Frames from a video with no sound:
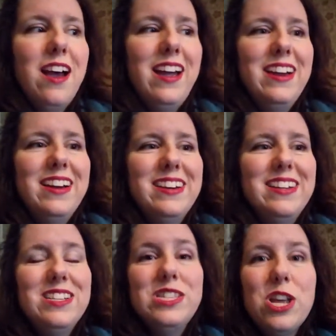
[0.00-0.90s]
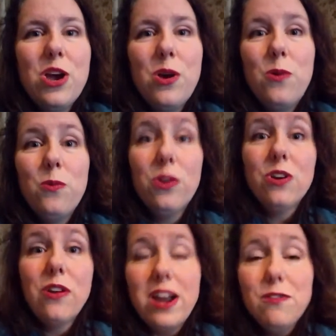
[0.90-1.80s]
And so we're
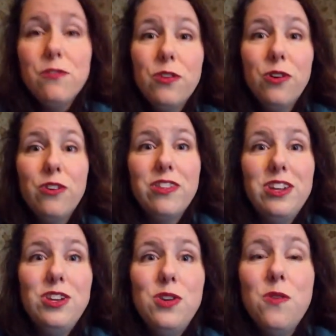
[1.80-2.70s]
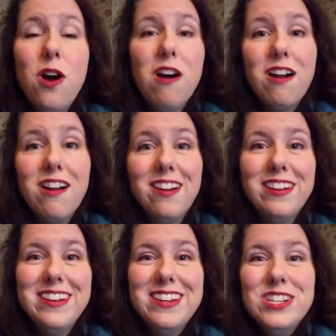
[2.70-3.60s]
grateful that you
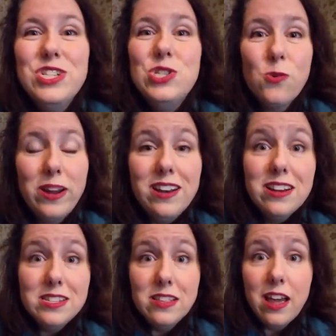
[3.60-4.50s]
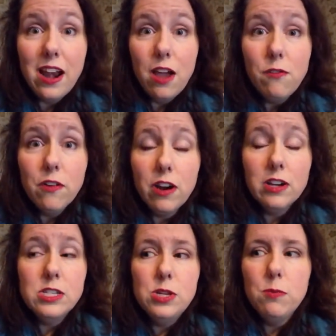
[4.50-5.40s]
are joining us in that
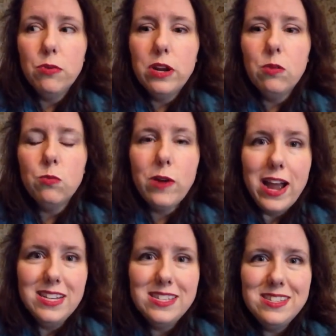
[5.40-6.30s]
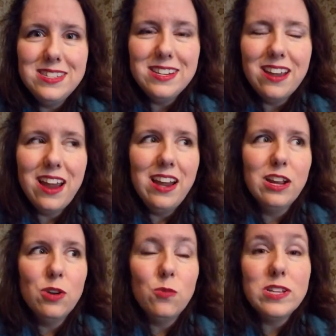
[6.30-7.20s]
effort to bring rest
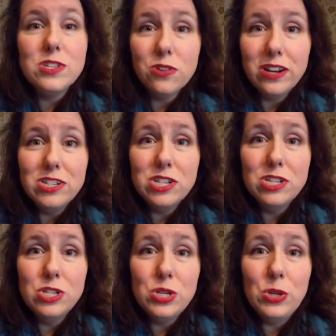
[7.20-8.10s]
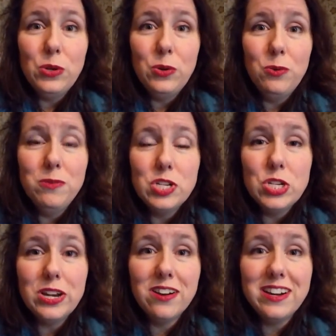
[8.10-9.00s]
and restoration to
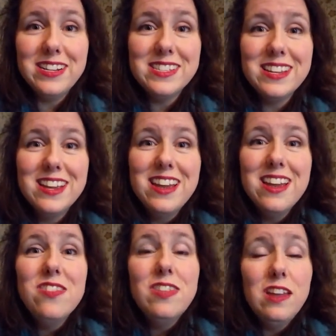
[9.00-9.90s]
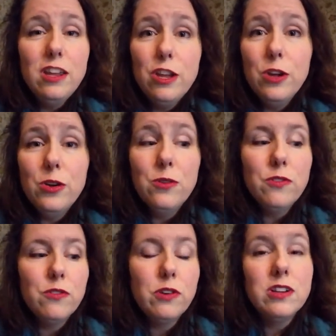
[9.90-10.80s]
missionaries. Thank you
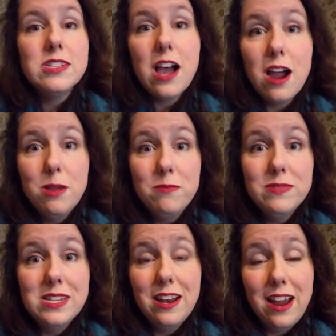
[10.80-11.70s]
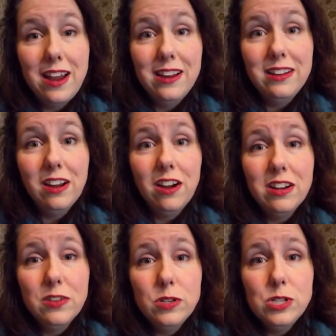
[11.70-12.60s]
for your time today on
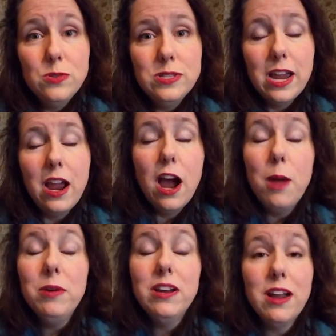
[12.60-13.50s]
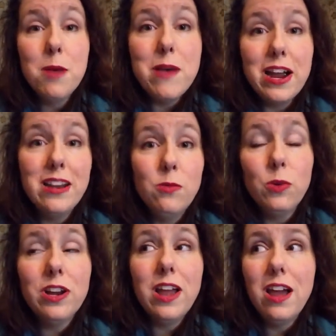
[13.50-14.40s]
Giving Tuesday. I'm going to come back and
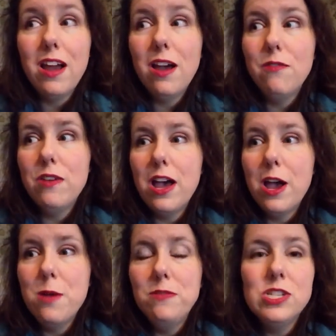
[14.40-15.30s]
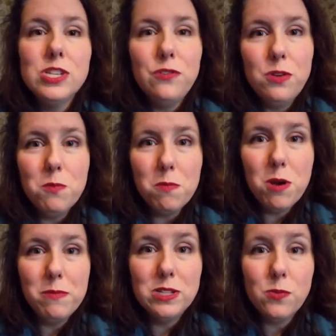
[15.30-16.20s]
we're going to have just a few more
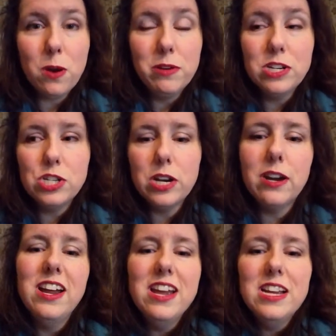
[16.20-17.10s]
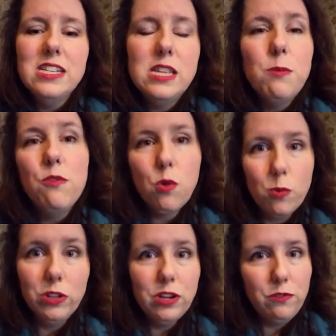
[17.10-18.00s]
moments where I'm going to share some of what
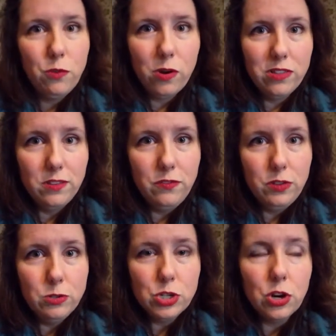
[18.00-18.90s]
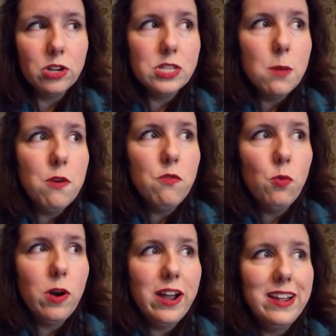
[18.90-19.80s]
we're looking for in the future, some of
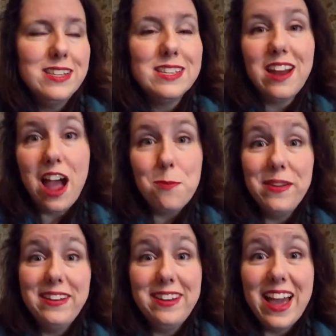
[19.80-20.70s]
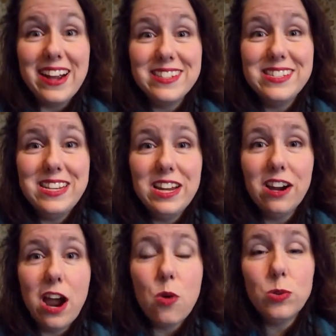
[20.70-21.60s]
what is going to happen next
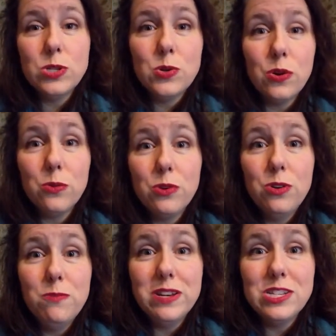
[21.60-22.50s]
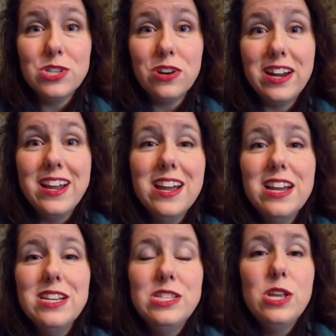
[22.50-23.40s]
here at Restored and Renewed Ministry.
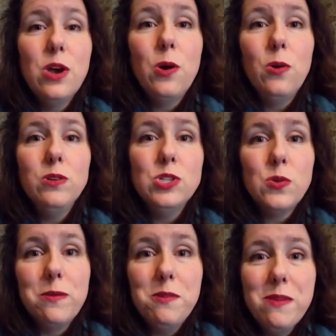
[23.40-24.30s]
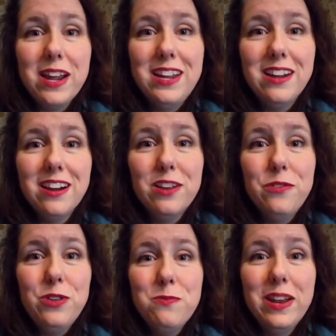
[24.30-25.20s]
So join me back here in a
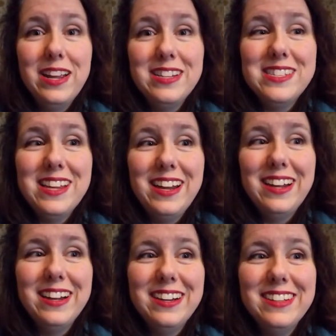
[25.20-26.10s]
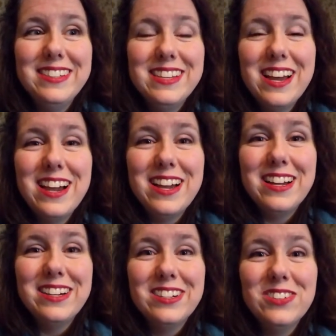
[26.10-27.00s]
few minutes and
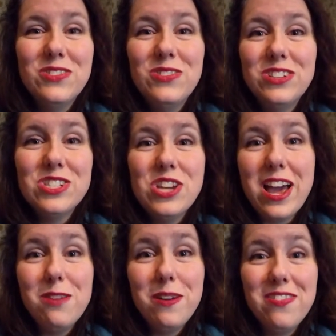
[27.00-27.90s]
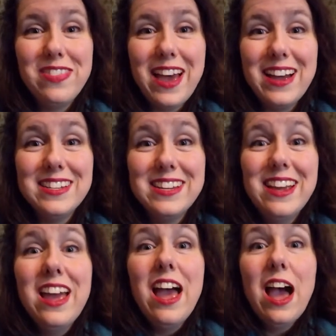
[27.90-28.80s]
we'll chat about that.
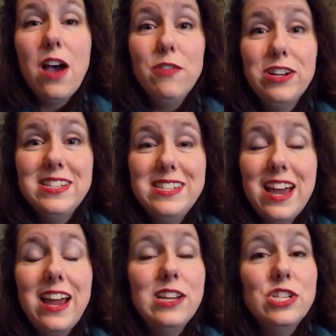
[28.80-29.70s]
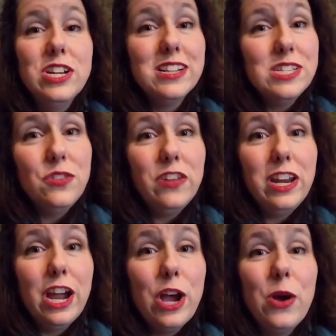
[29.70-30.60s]
Have a good day. Share this
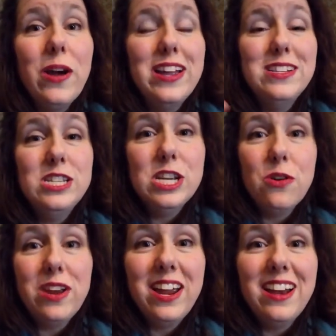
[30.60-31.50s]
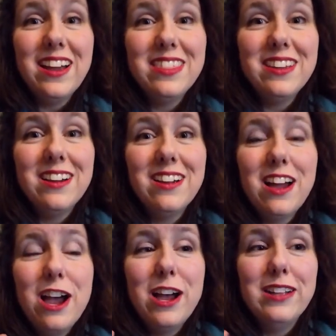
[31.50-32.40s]
video and donate at
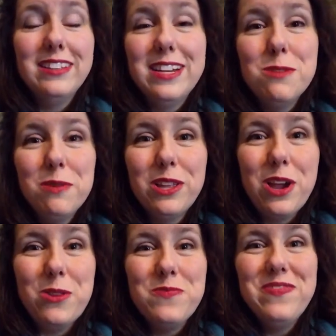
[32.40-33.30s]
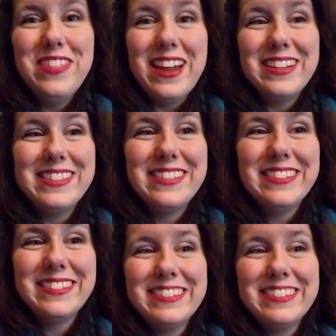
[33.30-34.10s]
the link below. Thanks.